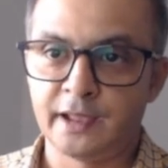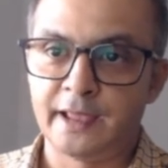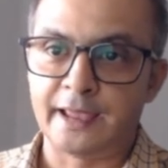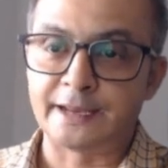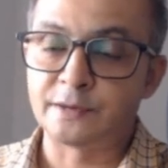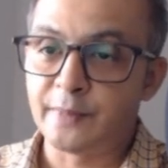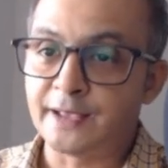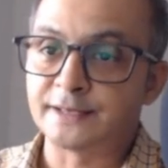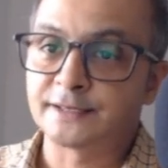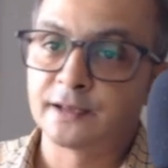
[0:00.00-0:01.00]
It
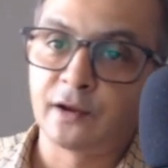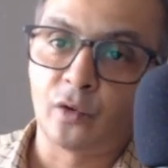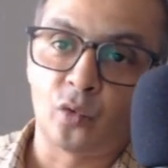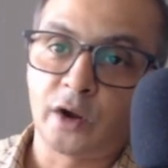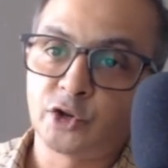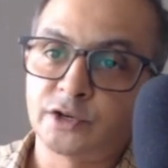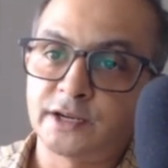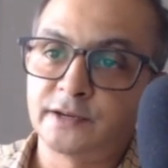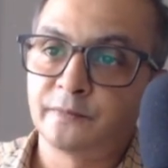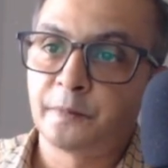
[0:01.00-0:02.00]
means what you
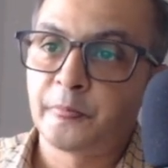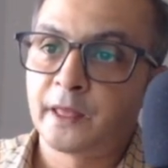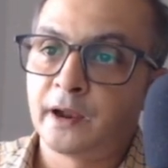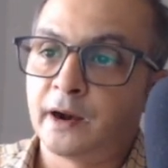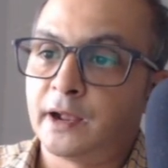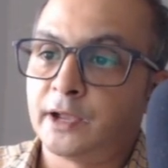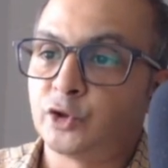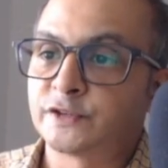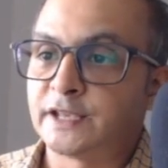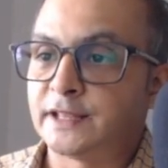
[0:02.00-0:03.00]
did,
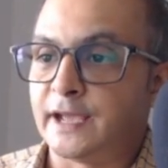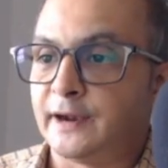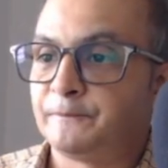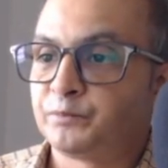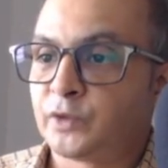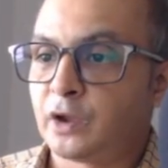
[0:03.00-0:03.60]
you see that